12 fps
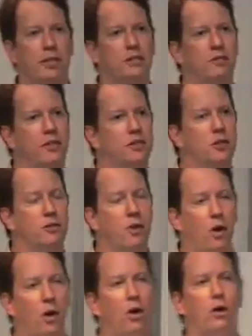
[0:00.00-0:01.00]
that's a feature of
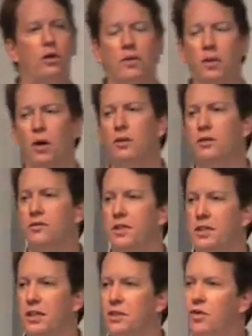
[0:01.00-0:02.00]
all of the laws of
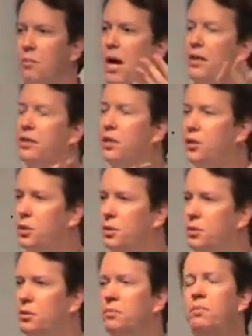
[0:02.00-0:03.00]
physics from Isaac
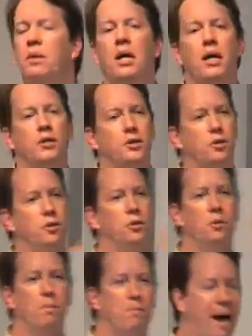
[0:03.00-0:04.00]
Newton
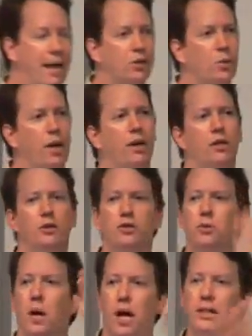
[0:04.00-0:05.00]
to Maxwell
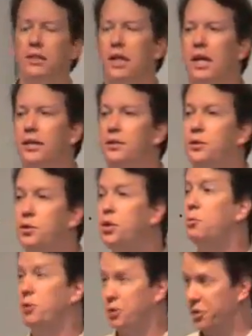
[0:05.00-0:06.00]
to Einstein to
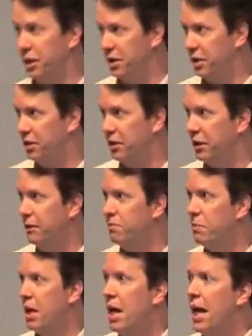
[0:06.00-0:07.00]
superstring theory.
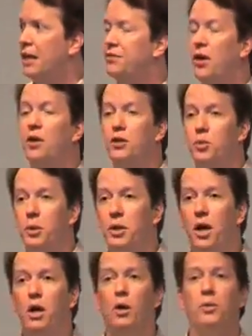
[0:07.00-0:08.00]
As far as we
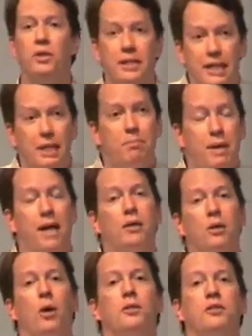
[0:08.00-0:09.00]
know, the deep
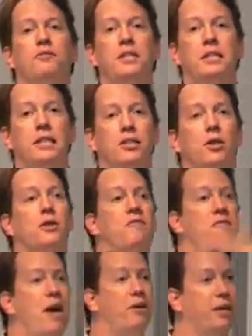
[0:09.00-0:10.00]
down laws of physics are
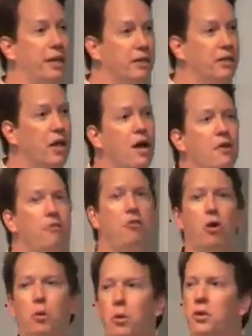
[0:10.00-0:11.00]
invariant
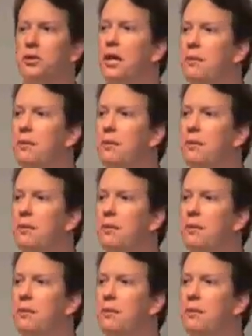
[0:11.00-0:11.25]
forwards